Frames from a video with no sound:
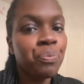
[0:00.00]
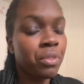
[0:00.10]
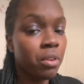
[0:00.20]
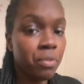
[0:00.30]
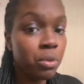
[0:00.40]

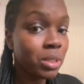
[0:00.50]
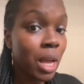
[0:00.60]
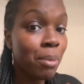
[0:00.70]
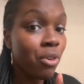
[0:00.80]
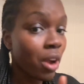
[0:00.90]
a full
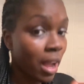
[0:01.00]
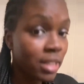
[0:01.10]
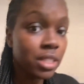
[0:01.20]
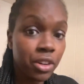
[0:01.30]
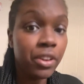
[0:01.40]
time
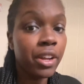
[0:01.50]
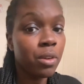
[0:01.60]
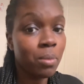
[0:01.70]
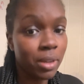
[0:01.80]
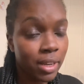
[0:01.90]
content creator
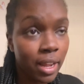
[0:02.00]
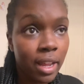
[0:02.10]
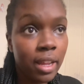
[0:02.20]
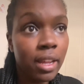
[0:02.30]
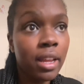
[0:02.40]
one
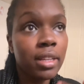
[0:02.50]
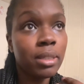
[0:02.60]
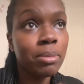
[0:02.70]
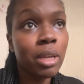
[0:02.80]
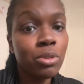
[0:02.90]
day. And
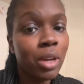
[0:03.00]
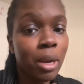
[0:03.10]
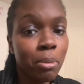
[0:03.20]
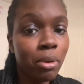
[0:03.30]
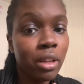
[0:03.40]
sometimes you got to
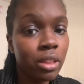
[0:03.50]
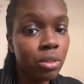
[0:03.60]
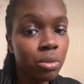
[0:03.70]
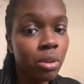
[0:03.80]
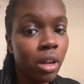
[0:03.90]
break
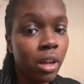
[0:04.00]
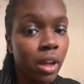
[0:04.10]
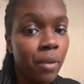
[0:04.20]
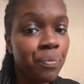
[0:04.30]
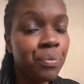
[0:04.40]
through, uh,